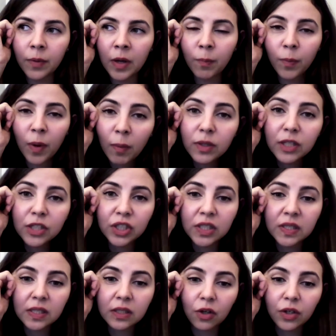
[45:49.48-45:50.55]
publish
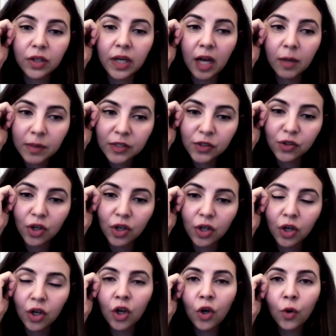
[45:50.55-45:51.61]
it on Amazon,